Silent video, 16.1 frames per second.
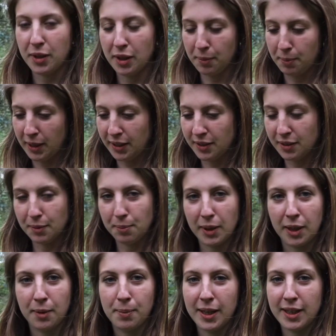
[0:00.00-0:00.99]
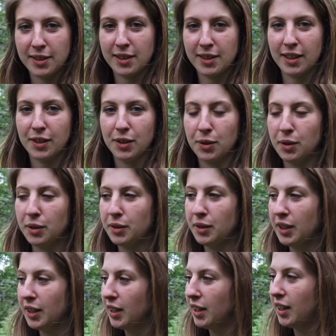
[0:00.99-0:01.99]
a piece of pink plastic corn.
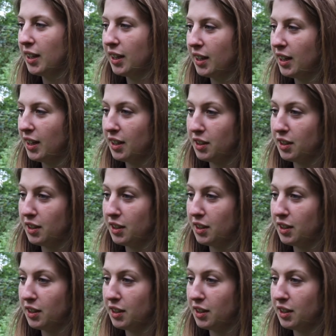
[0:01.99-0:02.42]
It